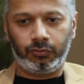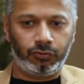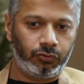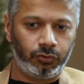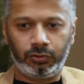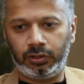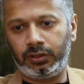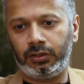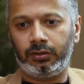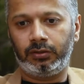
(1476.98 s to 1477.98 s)
so
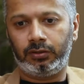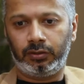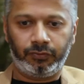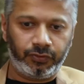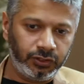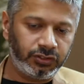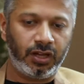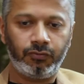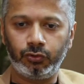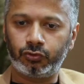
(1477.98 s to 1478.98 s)
the the first
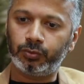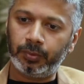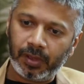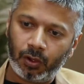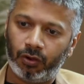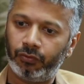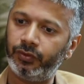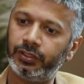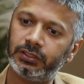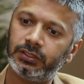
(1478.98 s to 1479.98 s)
half used to be my
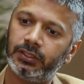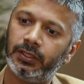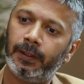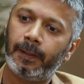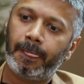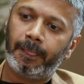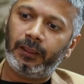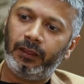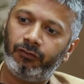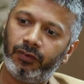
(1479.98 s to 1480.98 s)
office
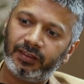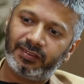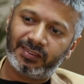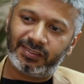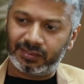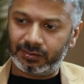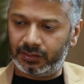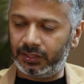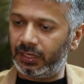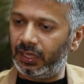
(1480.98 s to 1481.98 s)
evening 6
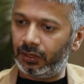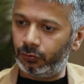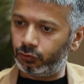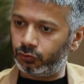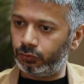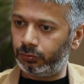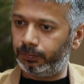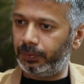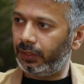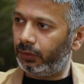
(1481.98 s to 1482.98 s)
6:30 i used to
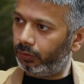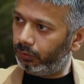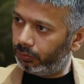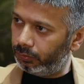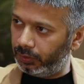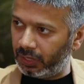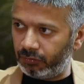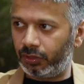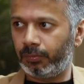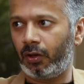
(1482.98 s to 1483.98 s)
be
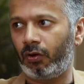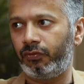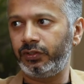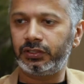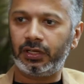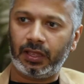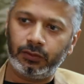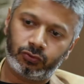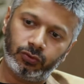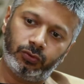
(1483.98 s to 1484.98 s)
done with my office, and I
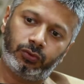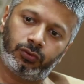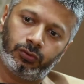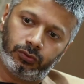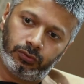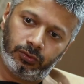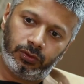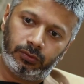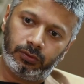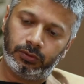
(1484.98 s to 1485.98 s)
used to go to
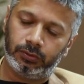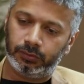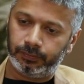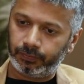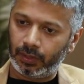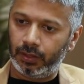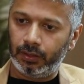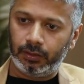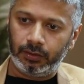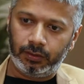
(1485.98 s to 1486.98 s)

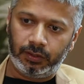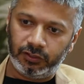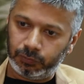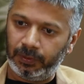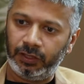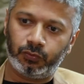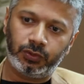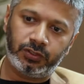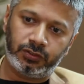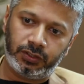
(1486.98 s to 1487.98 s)
uh, uh, his place,
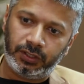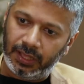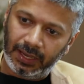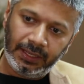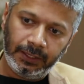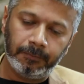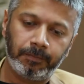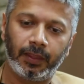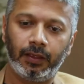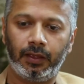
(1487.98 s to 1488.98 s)
which is in Delhi.
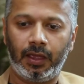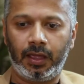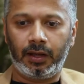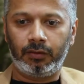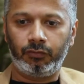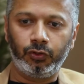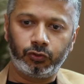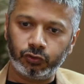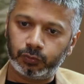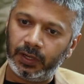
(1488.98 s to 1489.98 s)
And we
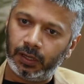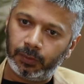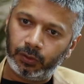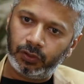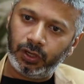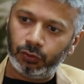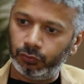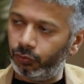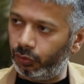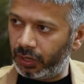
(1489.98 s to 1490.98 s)
used to spend about three
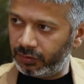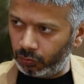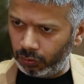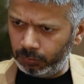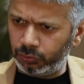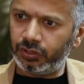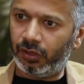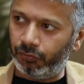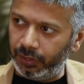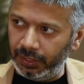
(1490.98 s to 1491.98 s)
to four hours almost
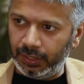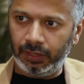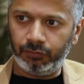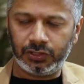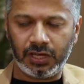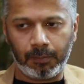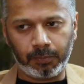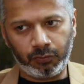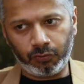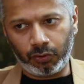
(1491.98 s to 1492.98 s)
every day, which
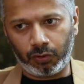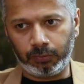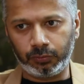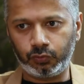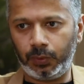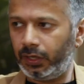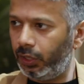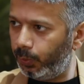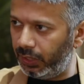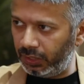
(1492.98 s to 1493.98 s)
happened for almost
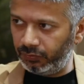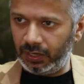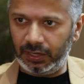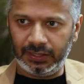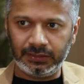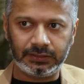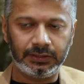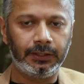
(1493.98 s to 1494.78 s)
20 25 days.